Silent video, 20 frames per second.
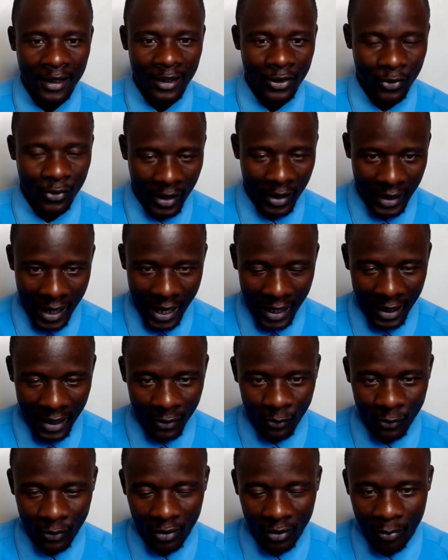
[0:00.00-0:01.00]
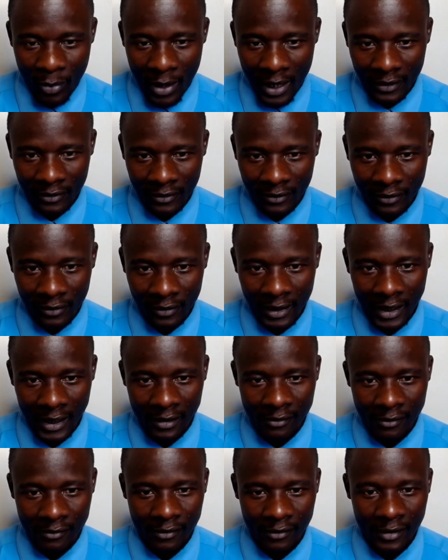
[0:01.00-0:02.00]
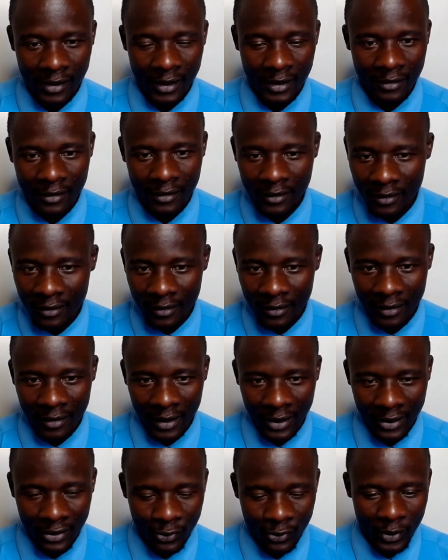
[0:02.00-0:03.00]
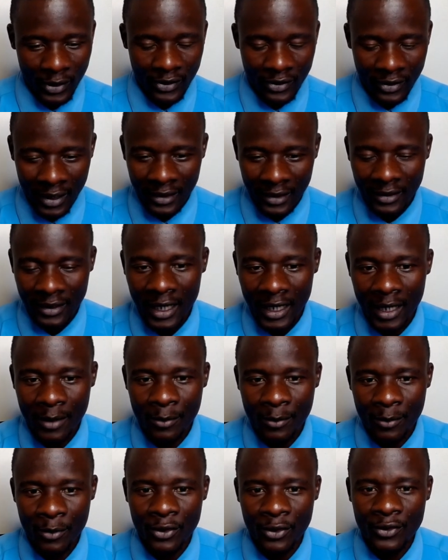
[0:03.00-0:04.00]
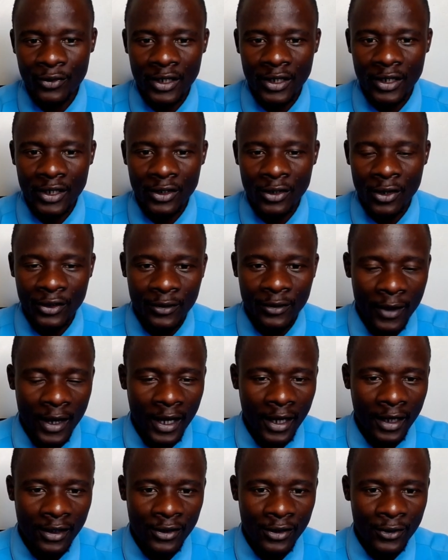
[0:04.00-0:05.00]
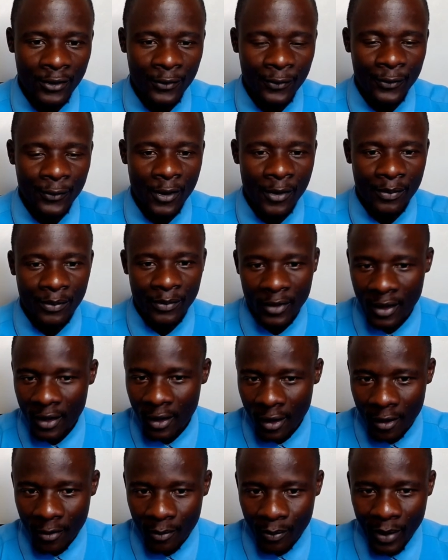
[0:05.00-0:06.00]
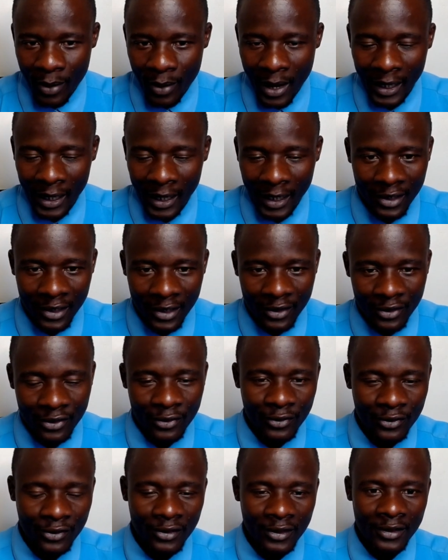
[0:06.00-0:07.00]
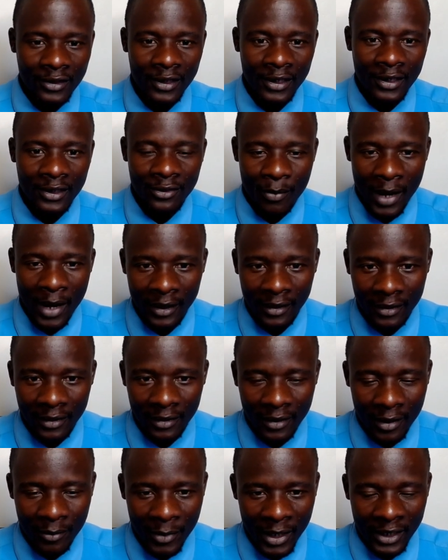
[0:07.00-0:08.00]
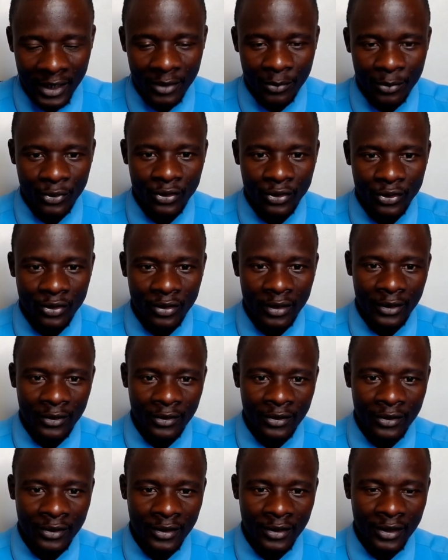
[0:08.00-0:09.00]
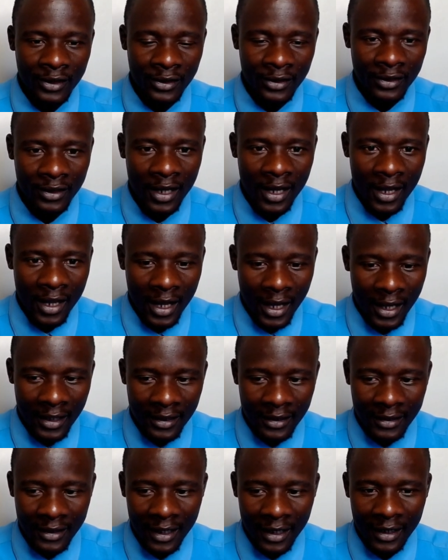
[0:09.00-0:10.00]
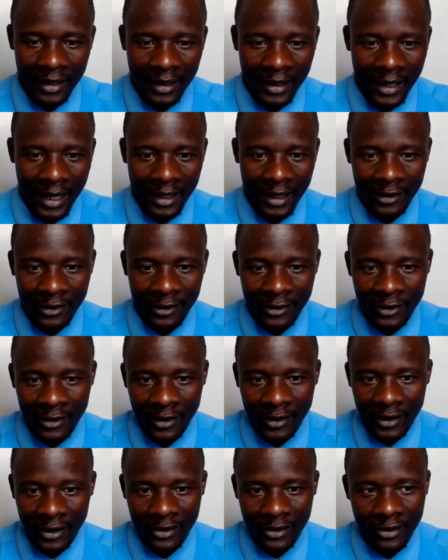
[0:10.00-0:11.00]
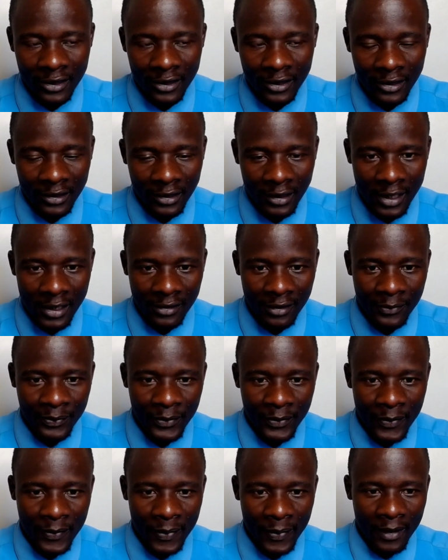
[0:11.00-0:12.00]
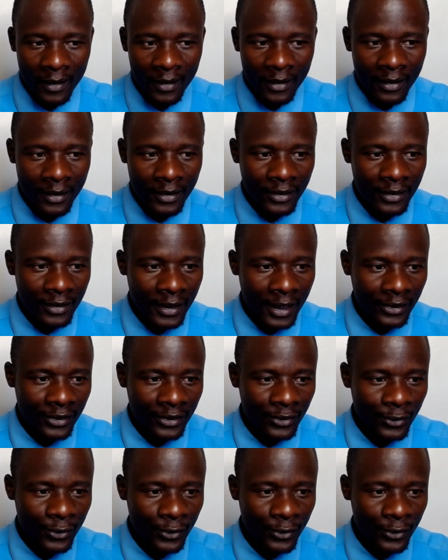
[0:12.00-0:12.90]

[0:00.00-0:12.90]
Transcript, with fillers: you can add it with the parsley and this will just able to detoxify you from Parkinson's disease, mul uh, multiple sclerosis, and gail disease. Just